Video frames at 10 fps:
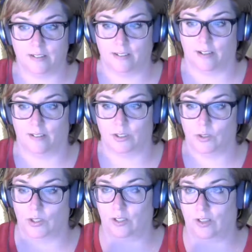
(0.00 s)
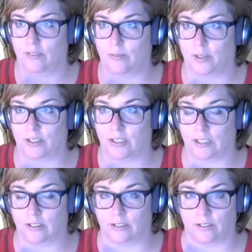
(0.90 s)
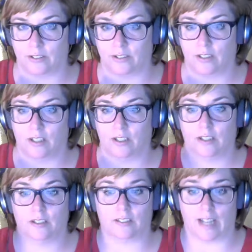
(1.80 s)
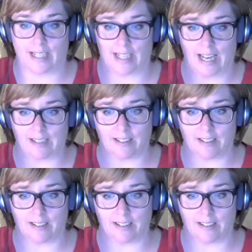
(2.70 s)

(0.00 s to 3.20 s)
We always want to have marketing goals. Dedicate the